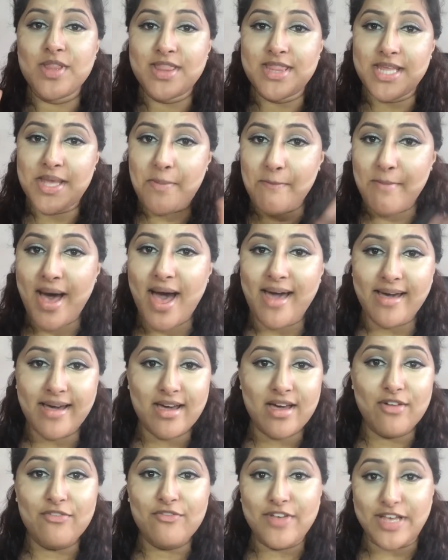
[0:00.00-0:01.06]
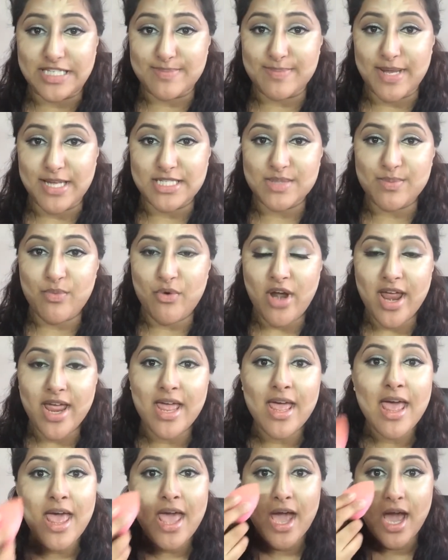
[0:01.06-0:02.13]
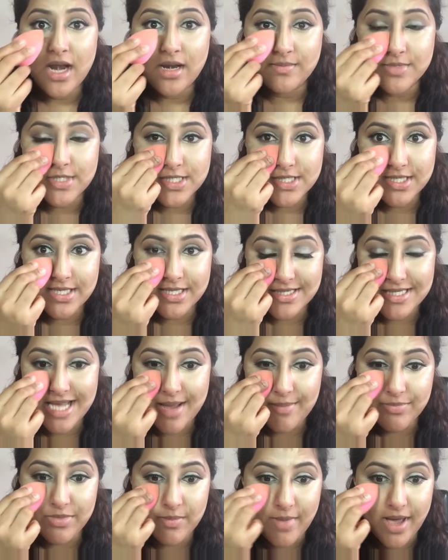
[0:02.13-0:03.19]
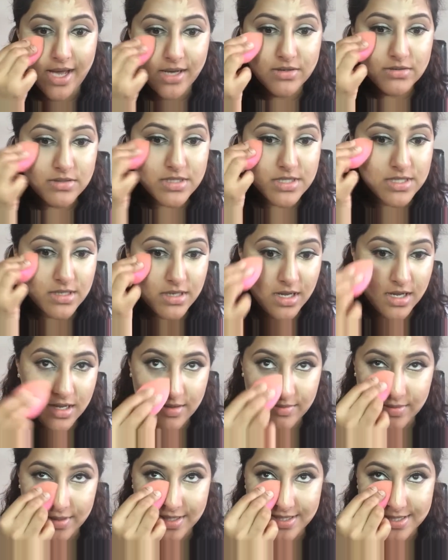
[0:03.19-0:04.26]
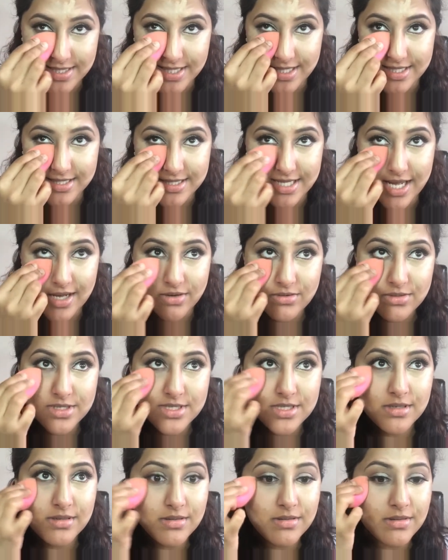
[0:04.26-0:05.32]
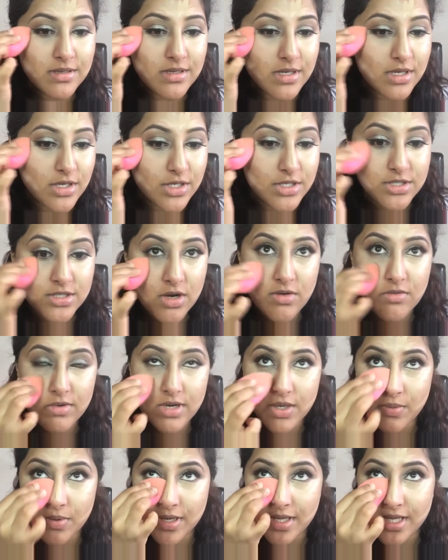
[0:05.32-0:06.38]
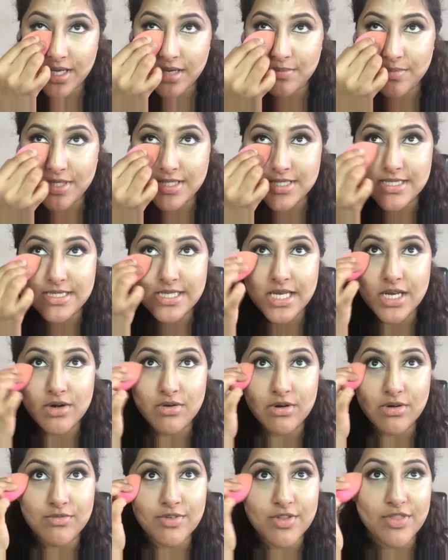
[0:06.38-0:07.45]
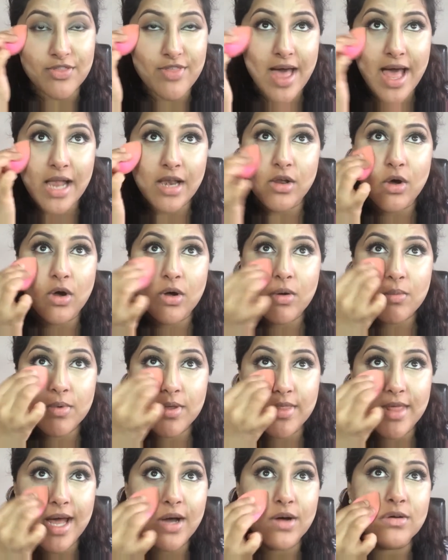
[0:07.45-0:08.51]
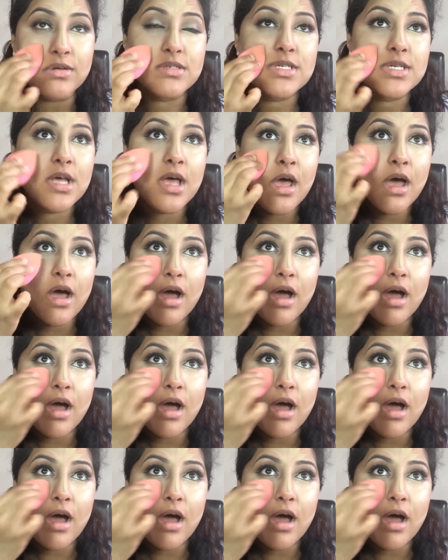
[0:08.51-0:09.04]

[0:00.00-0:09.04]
with the MAC Fix Plus spray, and I'm just going to dab them out, the concealers out. You don't really want to keep the concealer on for that long without